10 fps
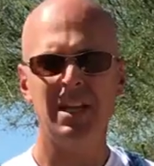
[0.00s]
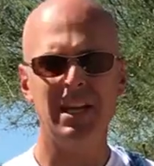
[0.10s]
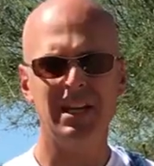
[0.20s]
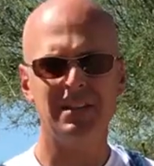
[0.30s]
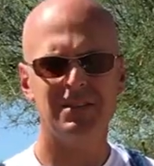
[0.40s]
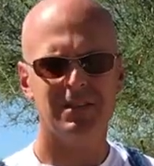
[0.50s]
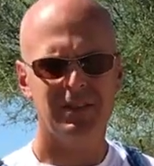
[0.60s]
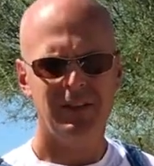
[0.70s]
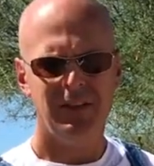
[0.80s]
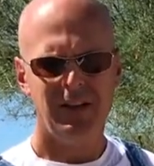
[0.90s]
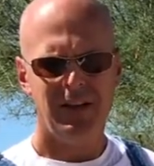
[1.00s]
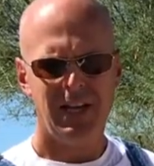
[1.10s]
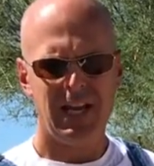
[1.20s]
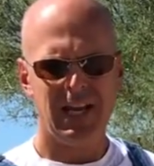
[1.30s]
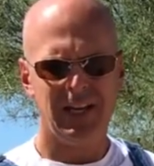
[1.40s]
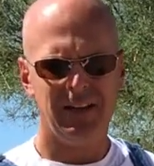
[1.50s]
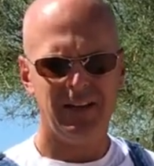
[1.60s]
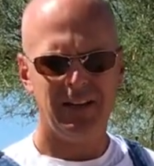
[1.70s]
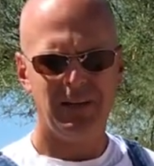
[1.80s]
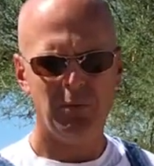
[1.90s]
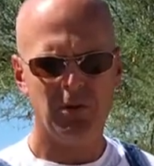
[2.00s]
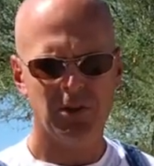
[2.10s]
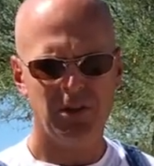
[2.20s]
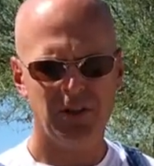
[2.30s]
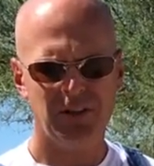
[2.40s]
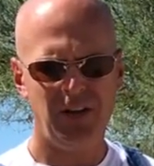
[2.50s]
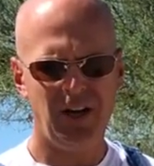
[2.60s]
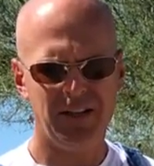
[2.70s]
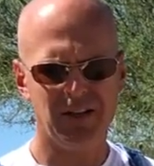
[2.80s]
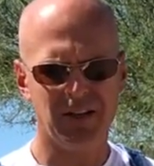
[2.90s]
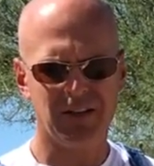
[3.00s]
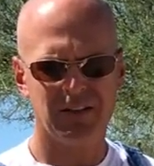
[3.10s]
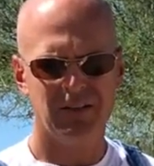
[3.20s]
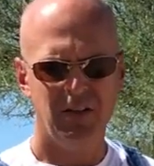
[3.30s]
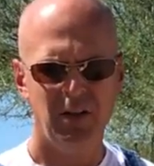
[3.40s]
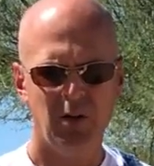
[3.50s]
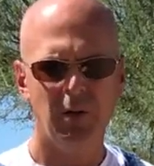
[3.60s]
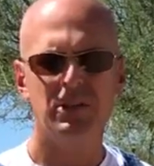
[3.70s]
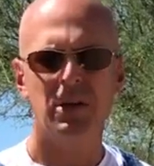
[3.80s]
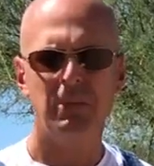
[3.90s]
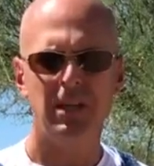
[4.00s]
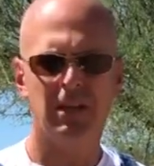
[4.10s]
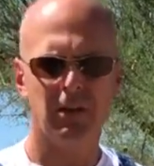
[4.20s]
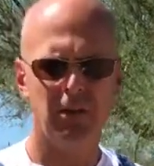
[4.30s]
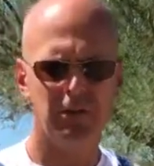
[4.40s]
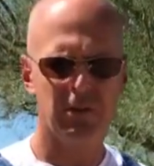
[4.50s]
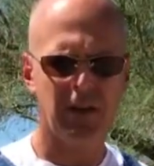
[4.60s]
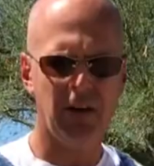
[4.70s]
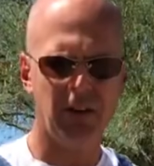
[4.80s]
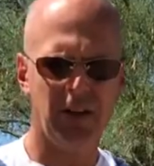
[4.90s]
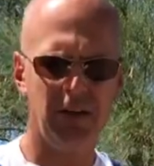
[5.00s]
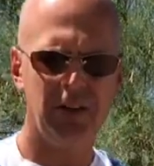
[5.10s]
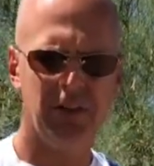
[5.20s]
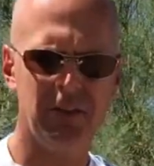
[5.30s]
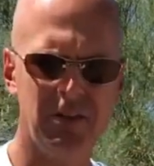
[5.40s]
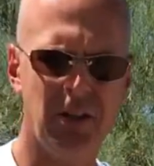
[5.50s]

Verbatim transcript: lens and it will cook the hot dogs. Why don't you come in here closer, Caroline, and